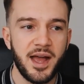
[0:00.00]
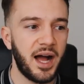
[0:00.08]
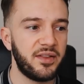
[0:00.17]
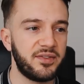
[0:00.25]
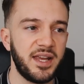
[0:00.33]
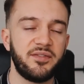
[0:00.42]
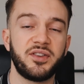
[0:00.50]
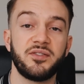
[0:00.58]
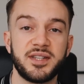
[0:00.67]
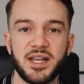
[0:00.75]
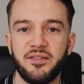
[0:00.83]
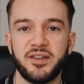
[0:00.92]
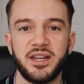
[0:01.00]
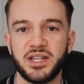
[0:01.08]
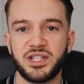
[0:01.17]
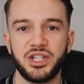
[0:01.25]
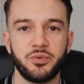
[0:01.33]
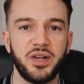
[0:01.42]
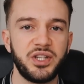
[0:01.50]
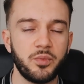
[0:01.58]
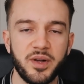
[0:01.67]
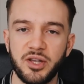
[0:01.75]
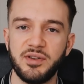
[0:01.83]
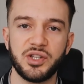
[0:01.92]
And if there is ever a situation
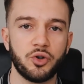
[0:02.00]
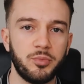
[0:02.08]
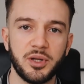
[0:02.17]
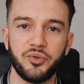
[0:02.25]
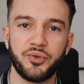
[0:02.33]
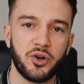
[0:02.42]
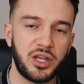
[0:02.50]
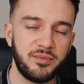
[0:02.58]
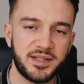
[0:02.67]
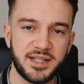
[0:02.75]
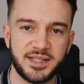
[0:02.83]
where you need to upload documents,